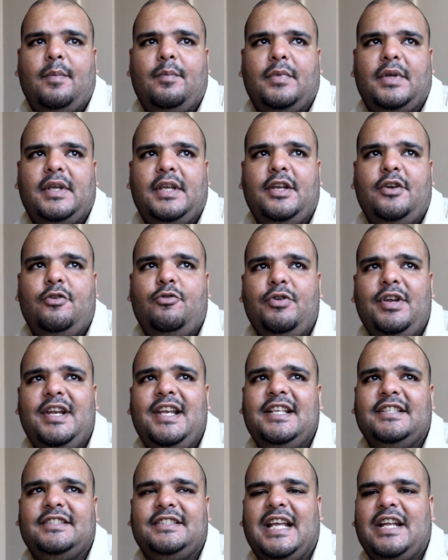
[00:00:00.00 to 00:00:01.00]
He
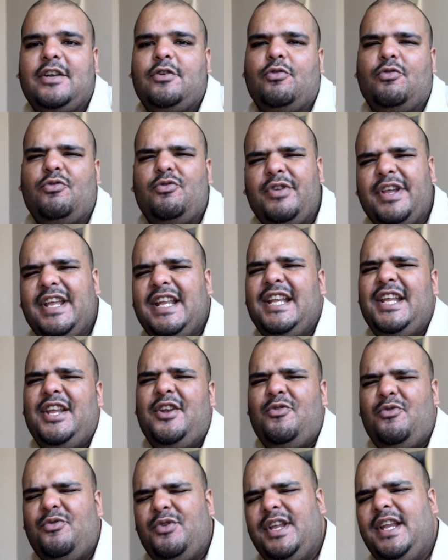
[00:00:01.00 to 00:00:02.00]
really said
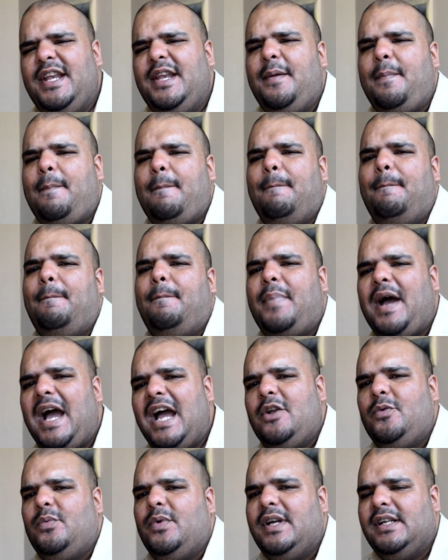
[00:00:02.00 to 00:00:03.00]
really
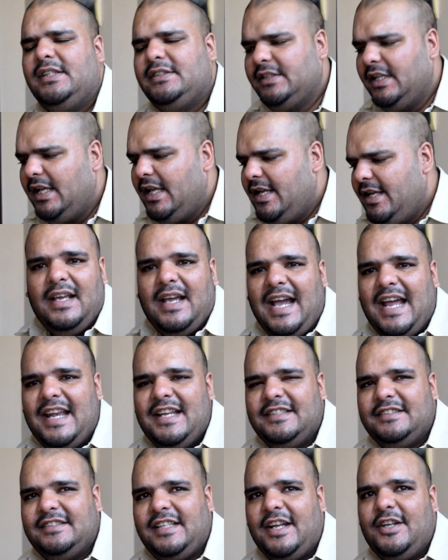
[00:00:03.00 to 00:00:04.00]
bad words, and he
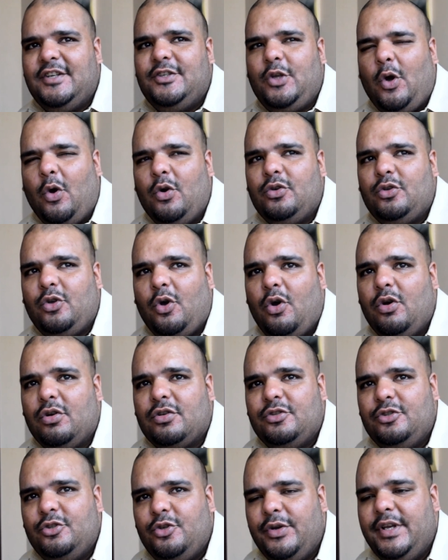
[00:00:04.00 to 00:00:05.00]
said don't
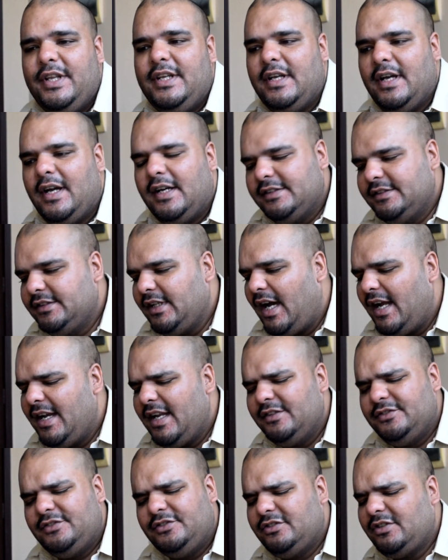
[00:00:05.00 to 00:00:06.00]
talk during azan.
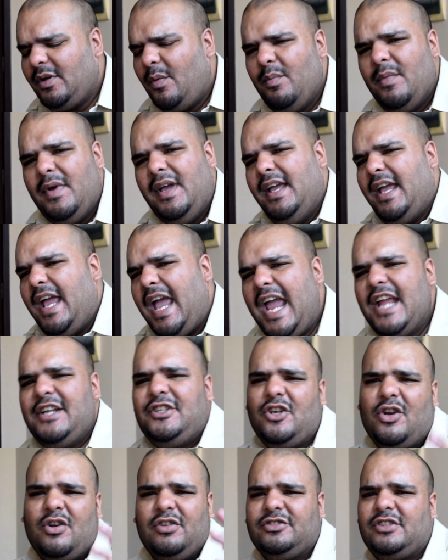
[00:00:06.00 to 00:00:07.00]
It's some
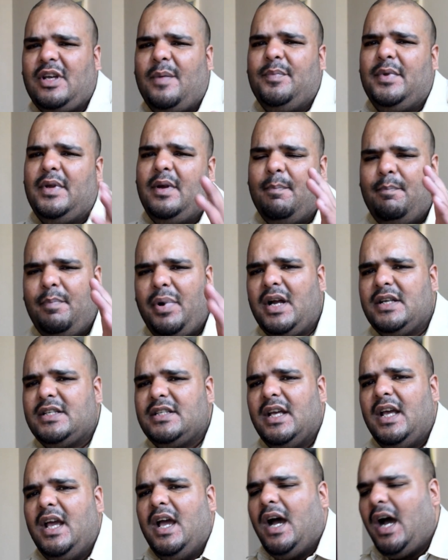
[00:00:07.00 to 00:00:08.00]
hater or something,
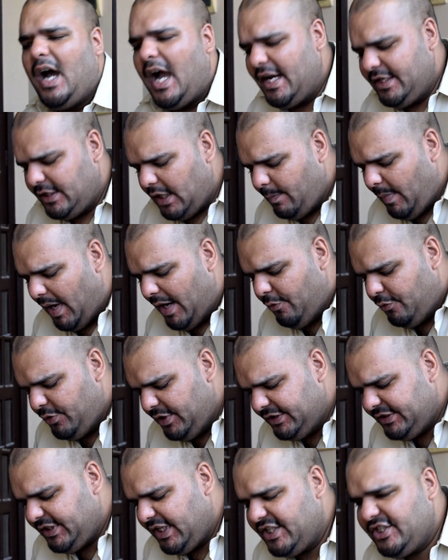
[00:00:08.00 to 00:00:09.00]
but I done my
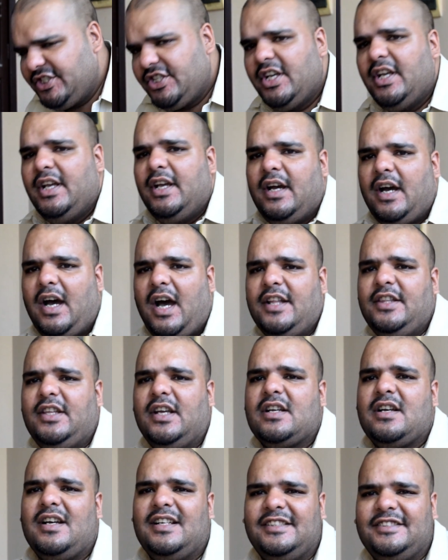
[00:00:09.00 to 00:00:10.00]
research on the
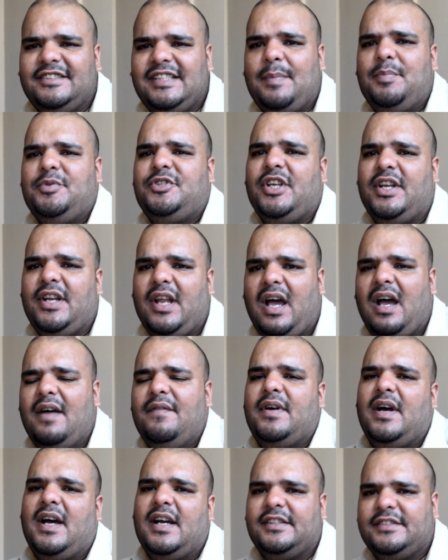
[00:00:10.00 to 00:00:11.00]
conception
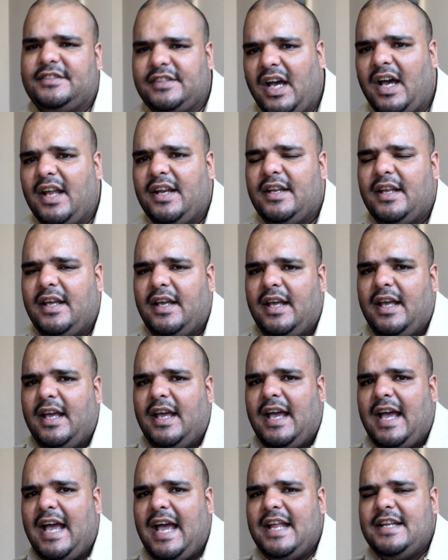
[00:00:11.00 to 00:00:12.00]
of azan,
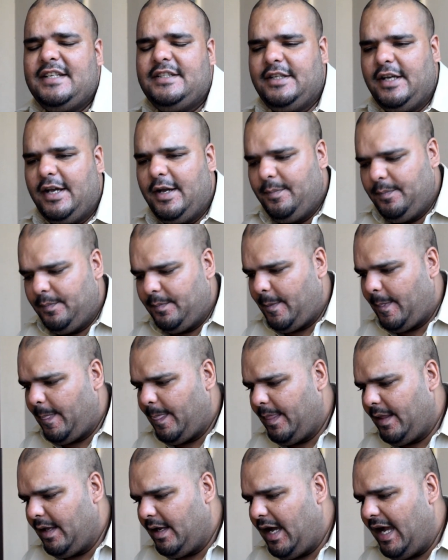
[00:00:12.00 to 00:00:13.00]
and
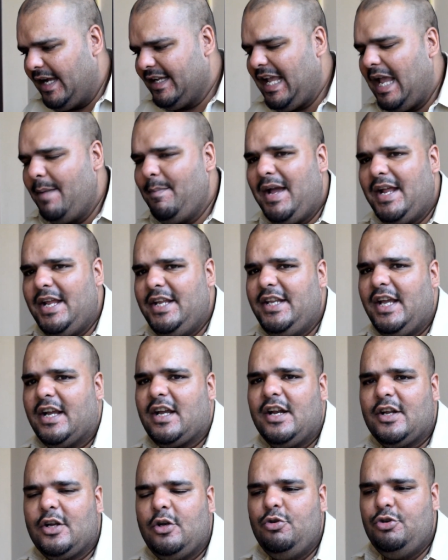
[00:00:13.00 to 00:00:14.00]
I came out in a
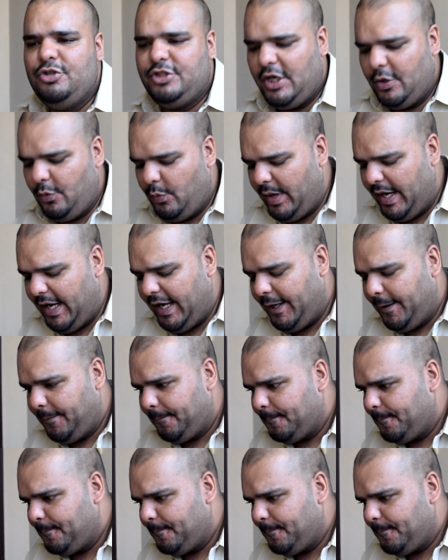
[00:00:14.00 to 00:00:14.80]
conclusion where